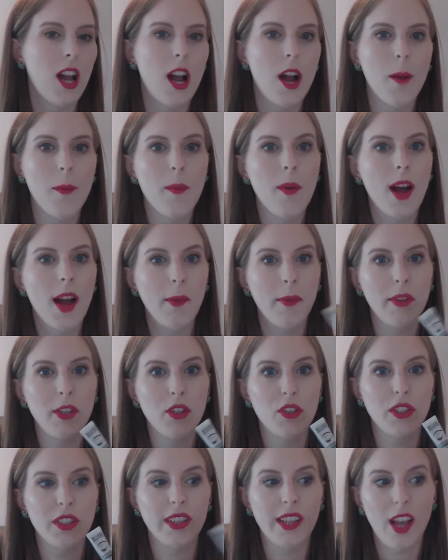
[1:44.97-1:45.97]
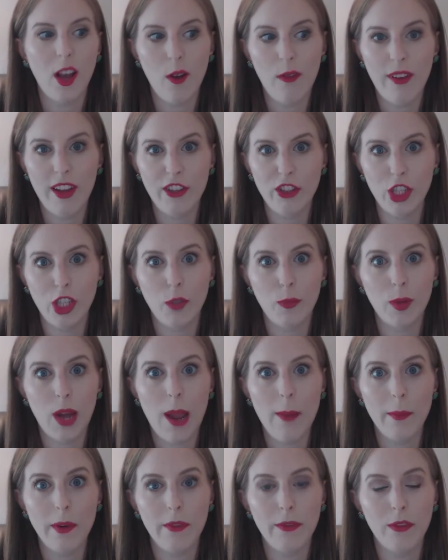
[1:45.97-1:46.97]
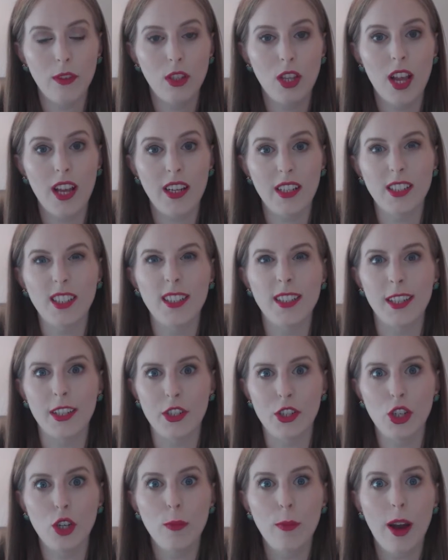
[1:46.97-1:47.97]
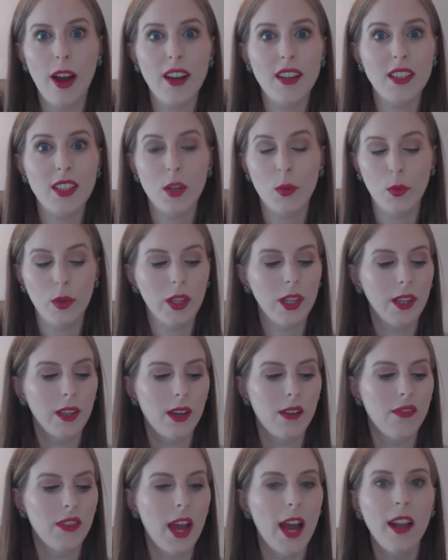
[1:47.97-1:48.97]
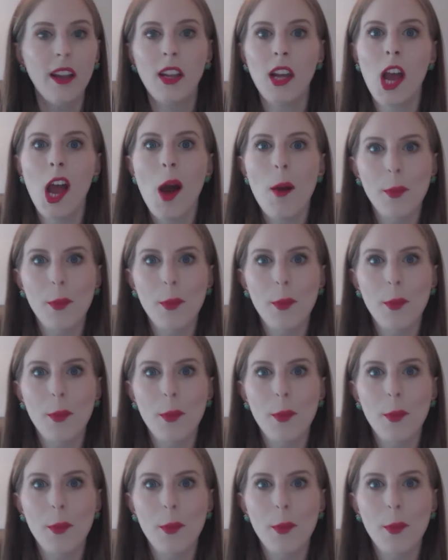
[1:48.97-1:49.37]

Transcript: I've been using the e.l.f. Eyeshadow Primer a lot because it's like $2. Really love that.